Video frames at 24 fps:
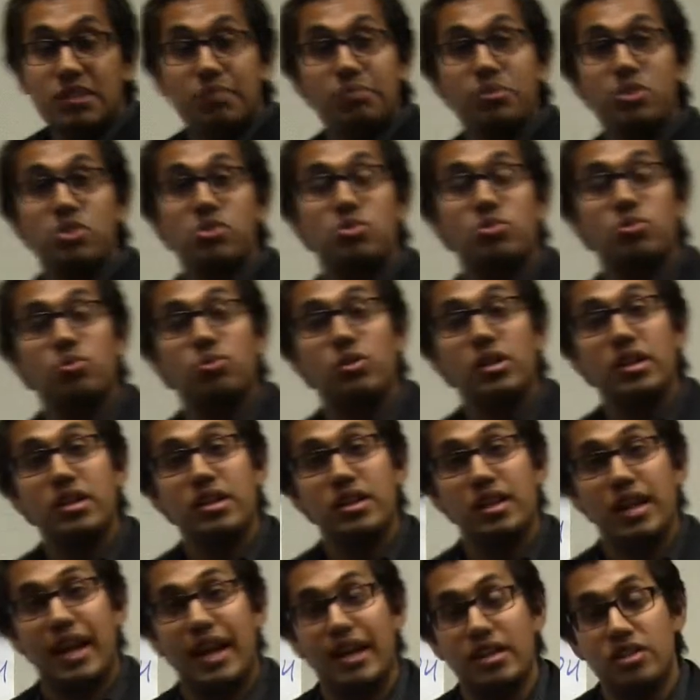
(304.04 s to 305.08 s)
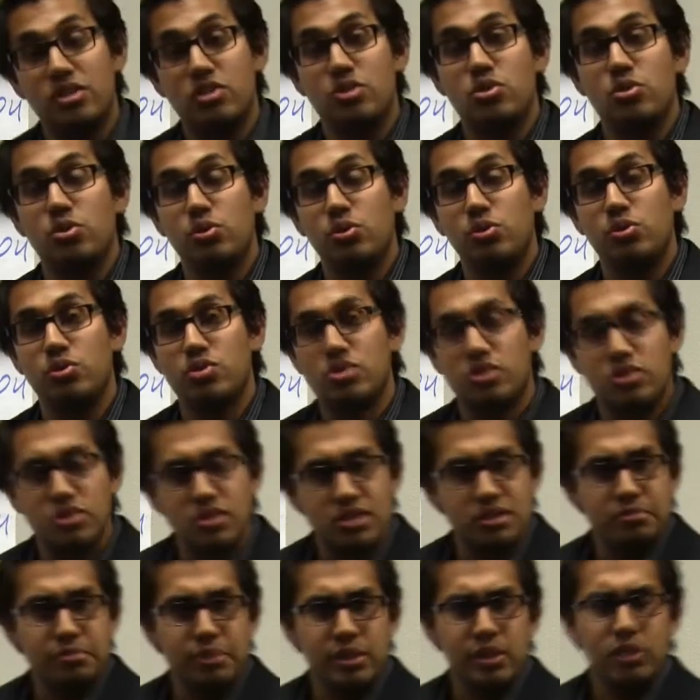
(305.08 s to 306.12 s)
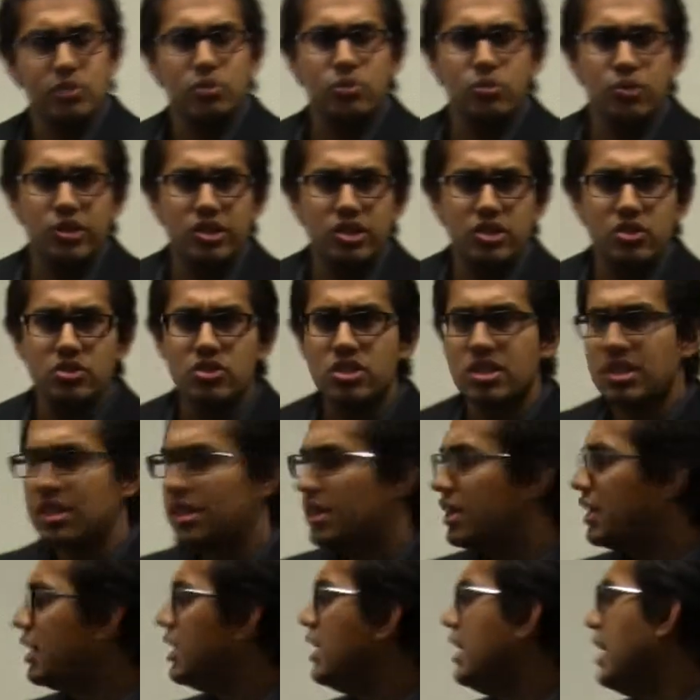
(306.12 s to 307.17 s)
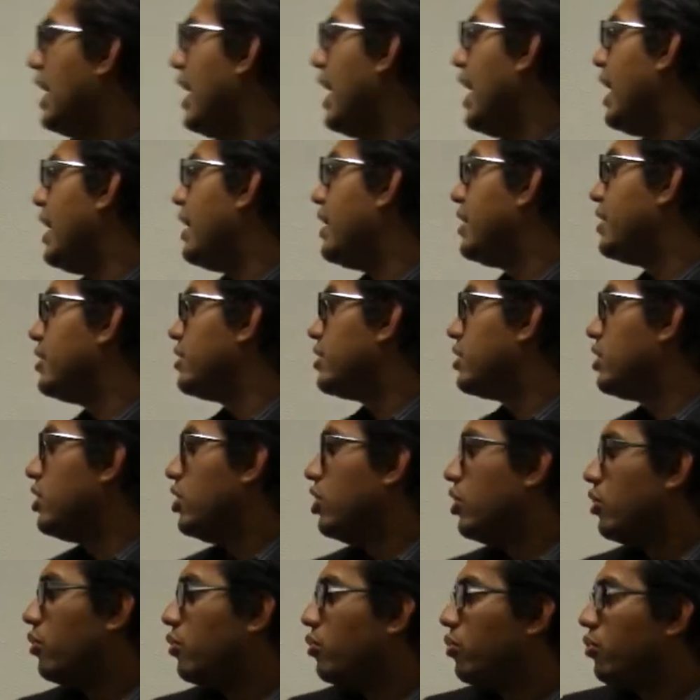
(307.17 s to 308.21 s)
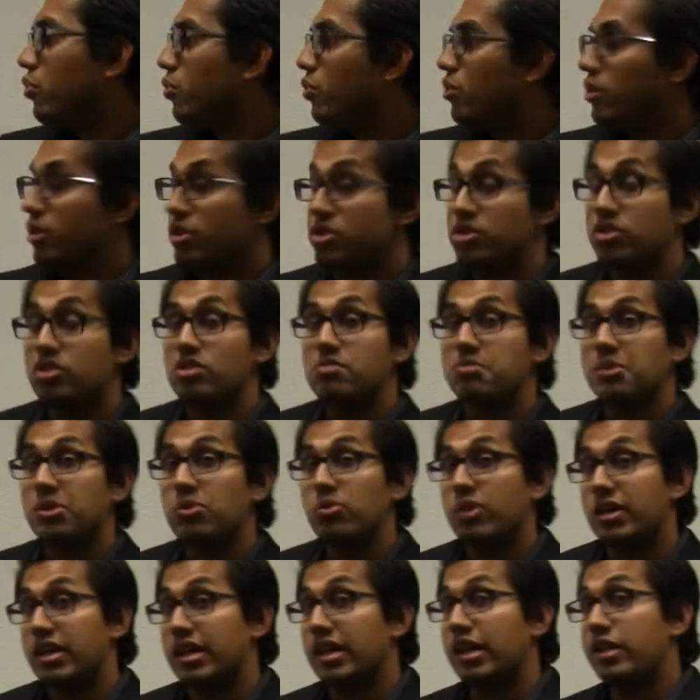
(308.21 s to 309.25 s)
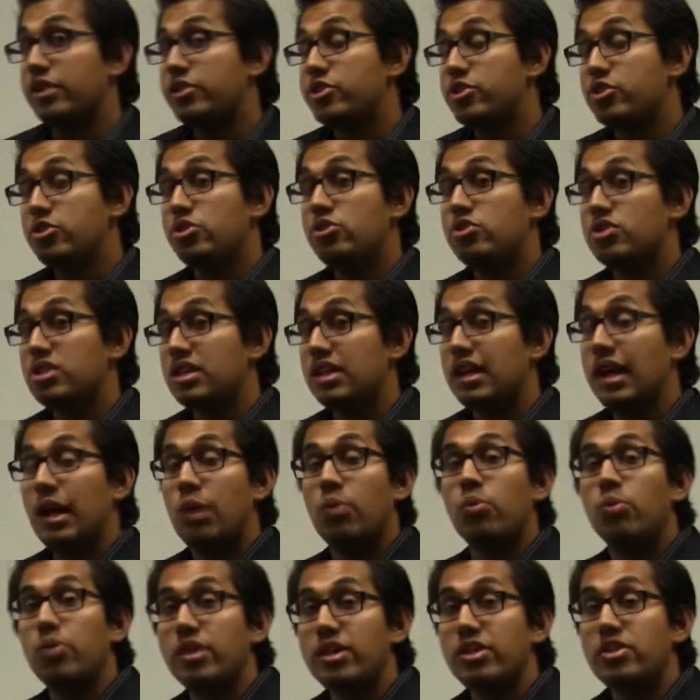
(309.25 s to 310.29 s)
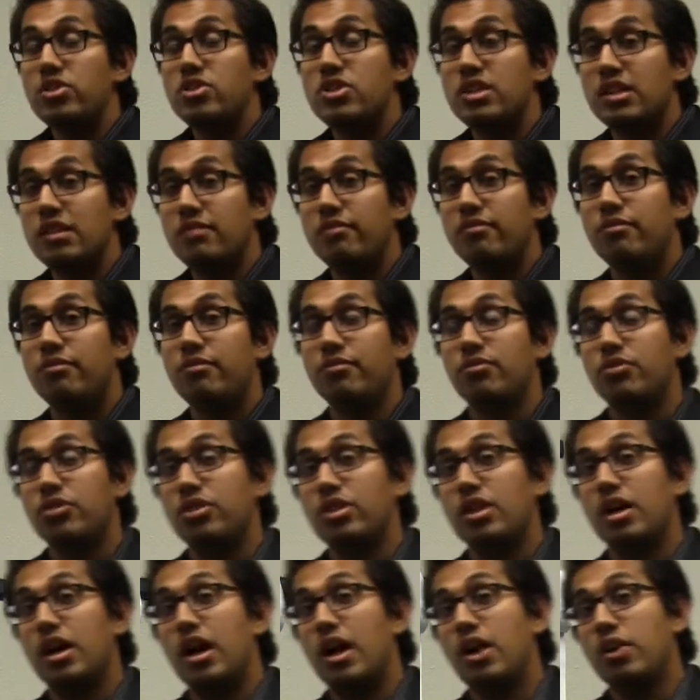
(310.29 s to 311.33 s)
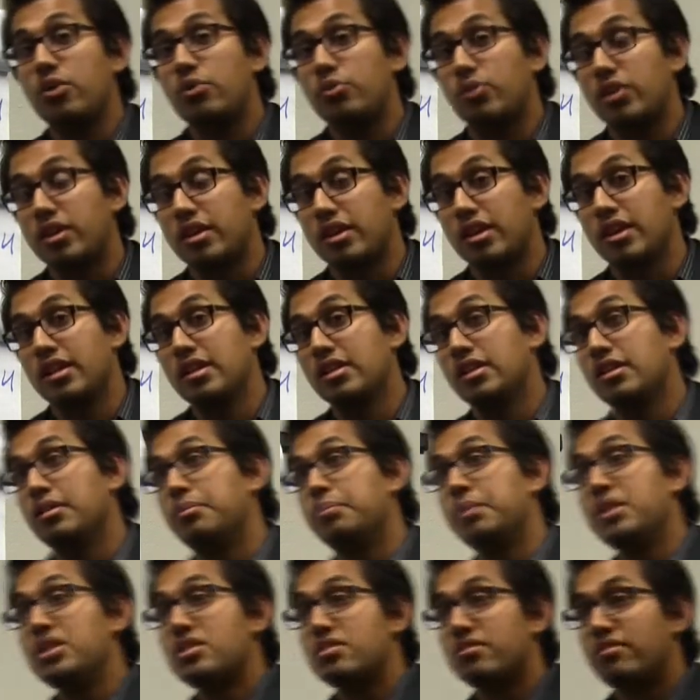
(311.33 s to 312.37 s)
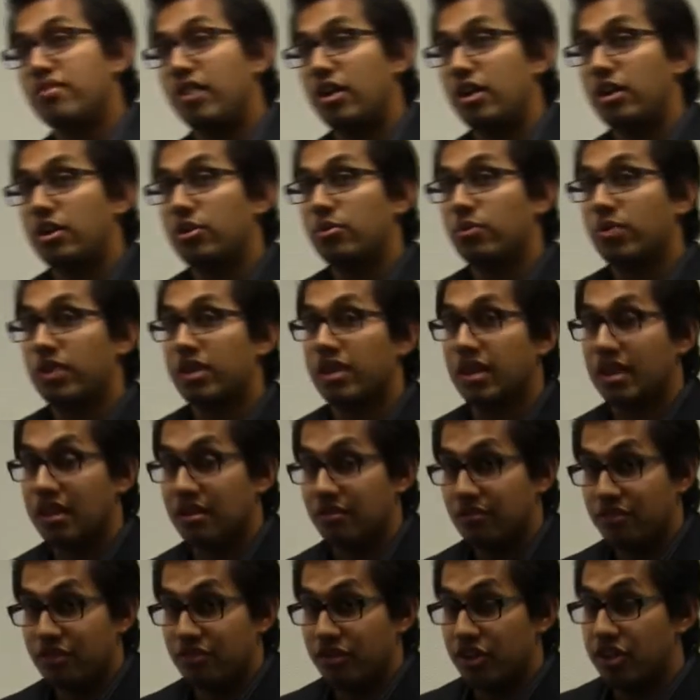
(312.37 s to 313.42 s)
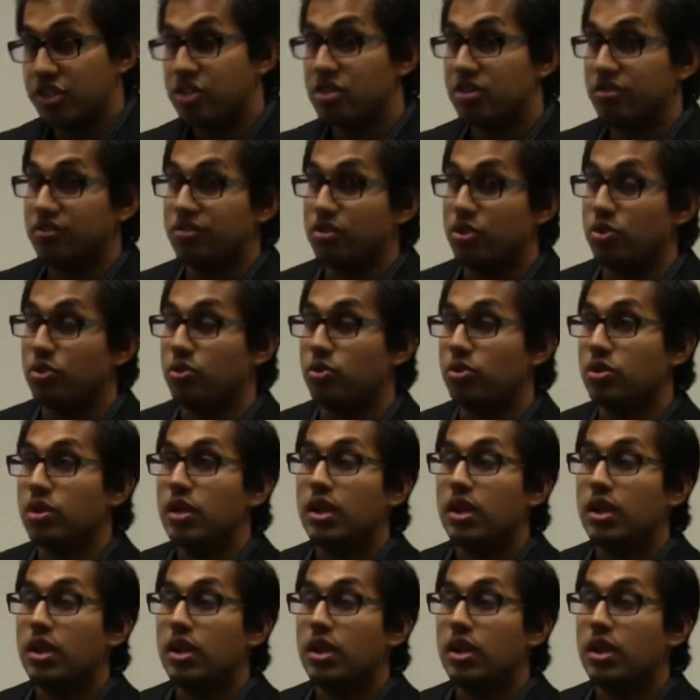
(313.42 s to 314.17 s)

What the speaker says: numbers 1 and 2. So simply, what do you see, what colors do you see, and what do you see in the artwork, in the piece of artwork in front of you.